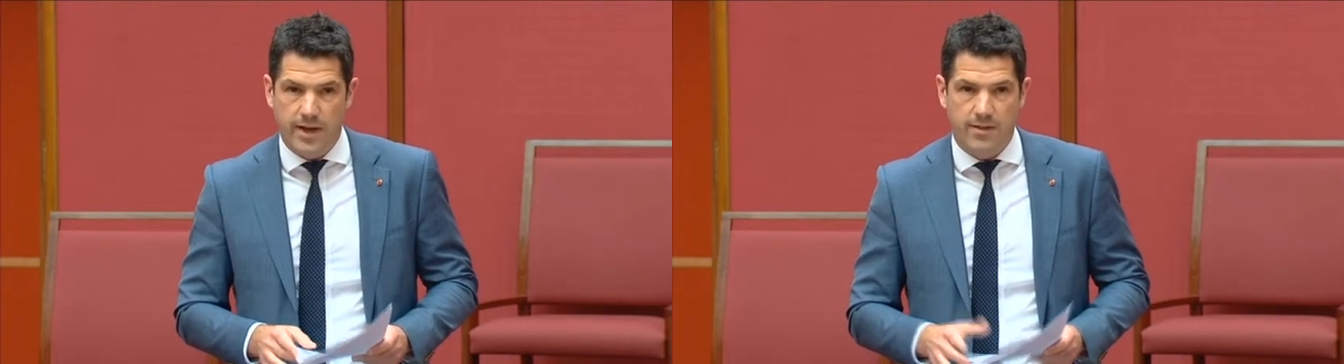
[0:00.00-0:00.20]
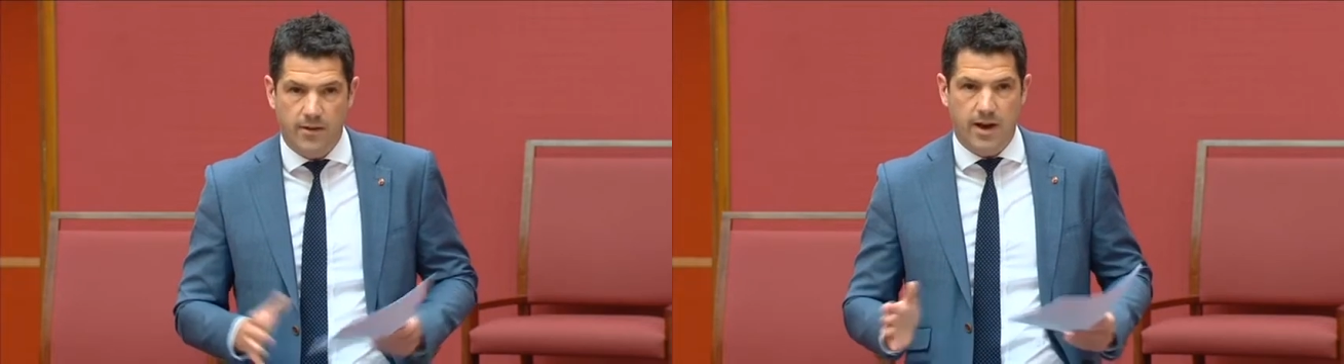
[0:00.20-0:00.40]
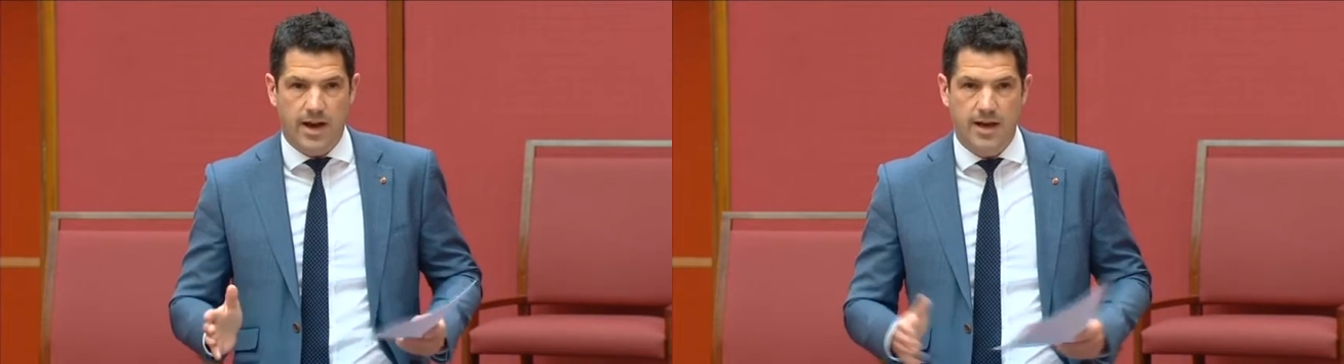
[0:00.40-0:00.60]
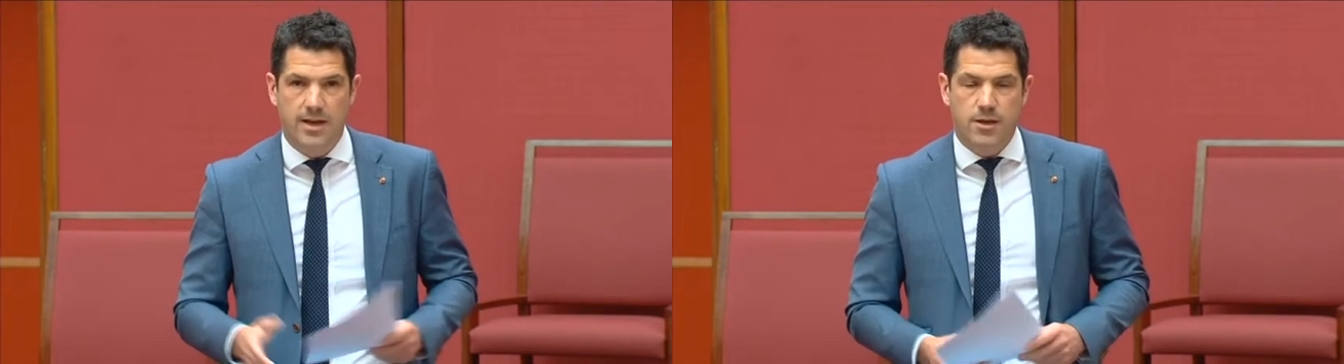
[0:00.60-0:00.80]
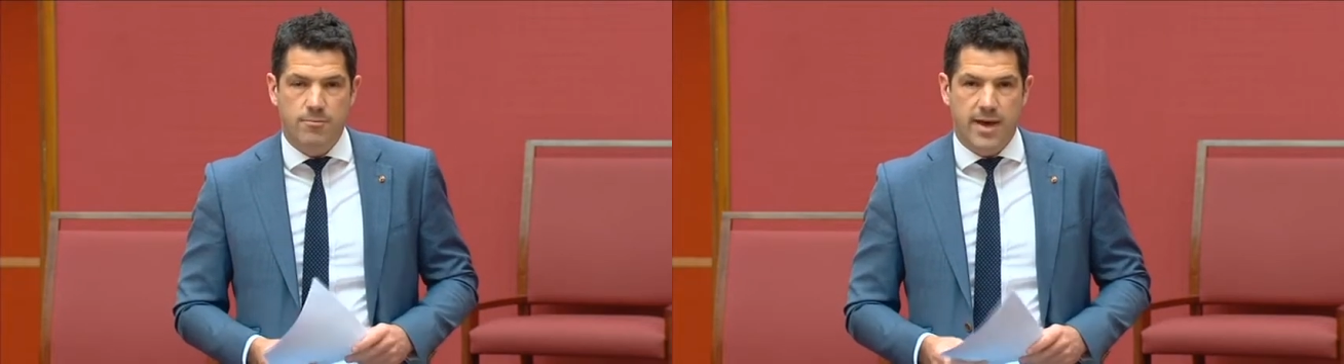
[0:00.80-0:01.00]
And there are
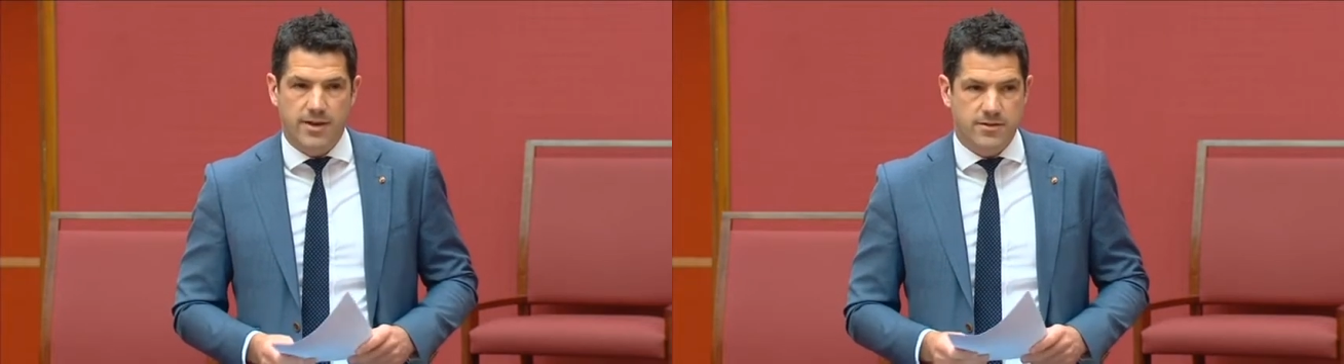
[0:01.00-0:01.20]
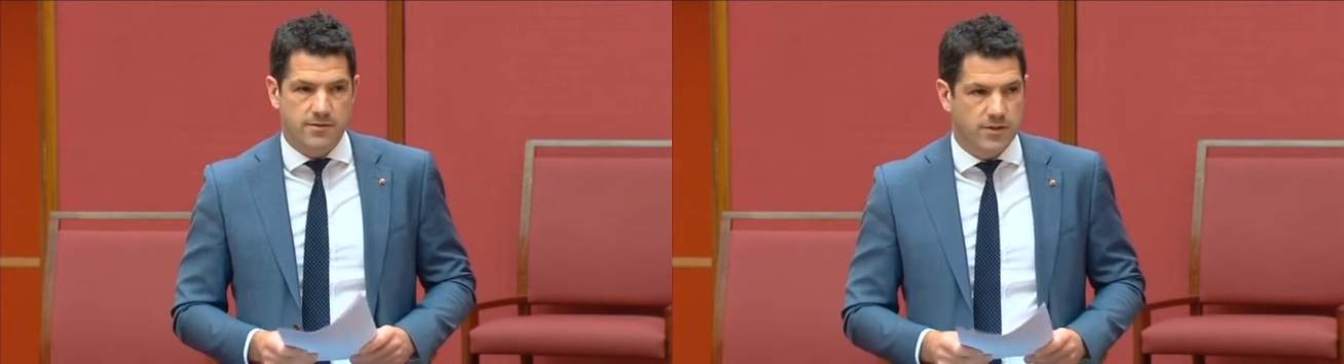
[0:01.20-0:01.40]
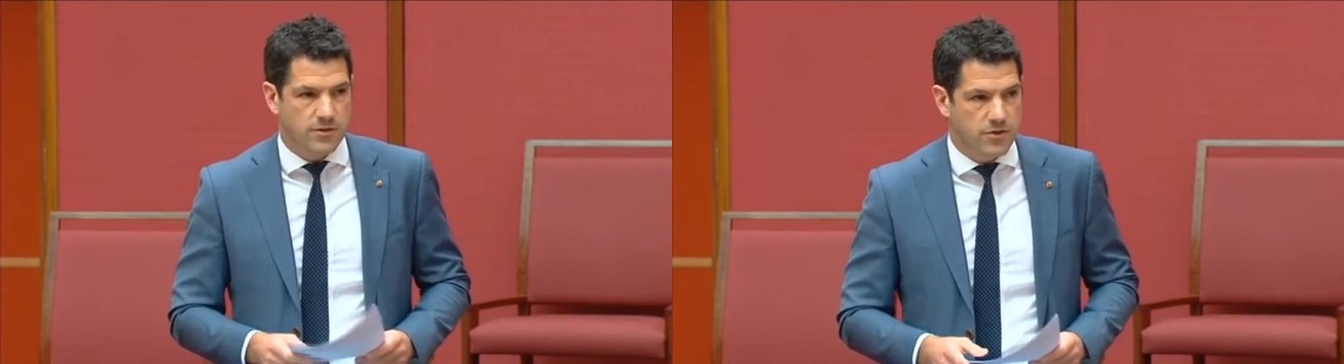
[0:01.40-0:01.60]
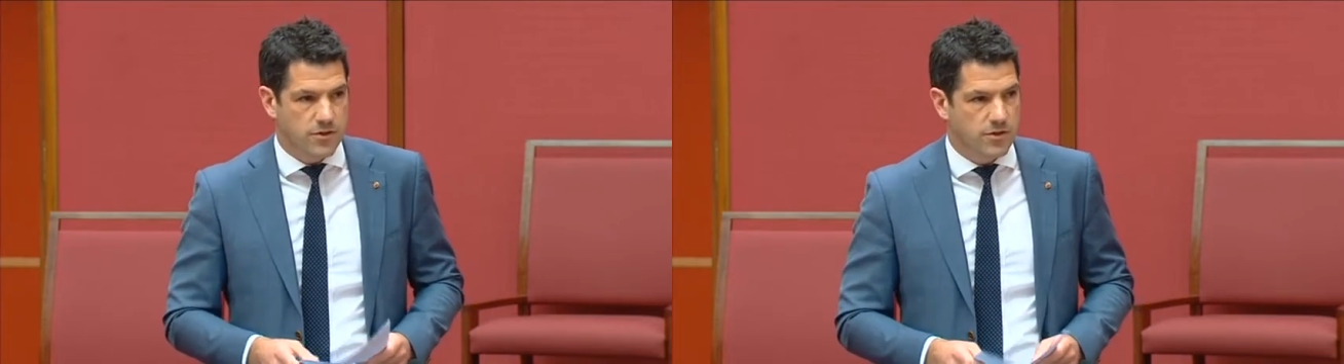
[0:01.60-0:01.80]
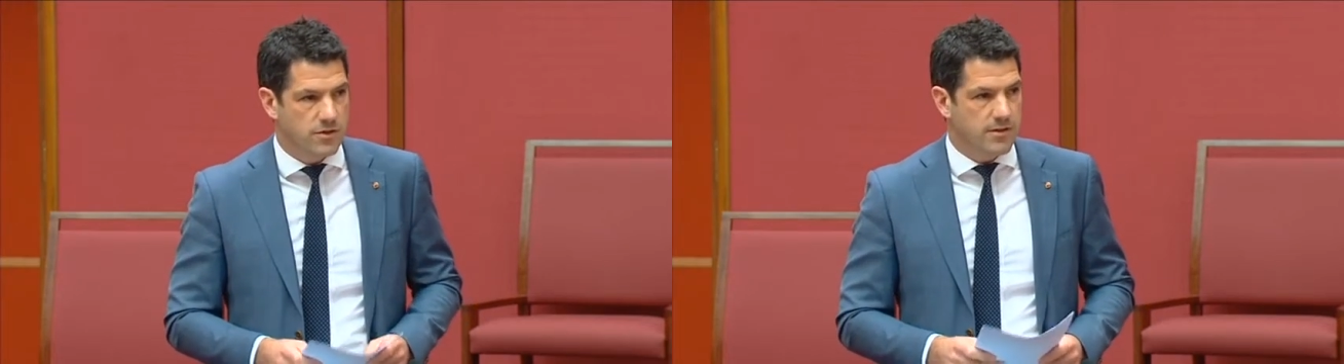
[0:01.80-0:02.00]
matters of
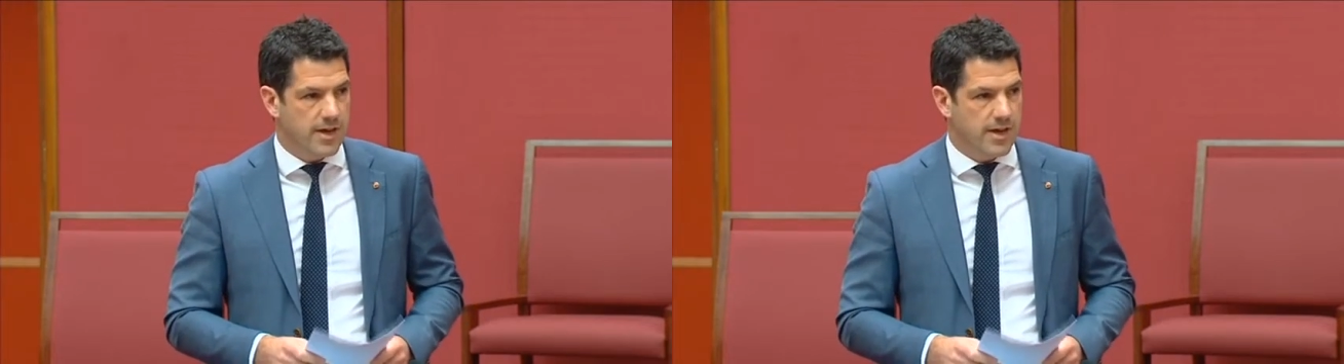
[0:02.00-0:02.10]
concern.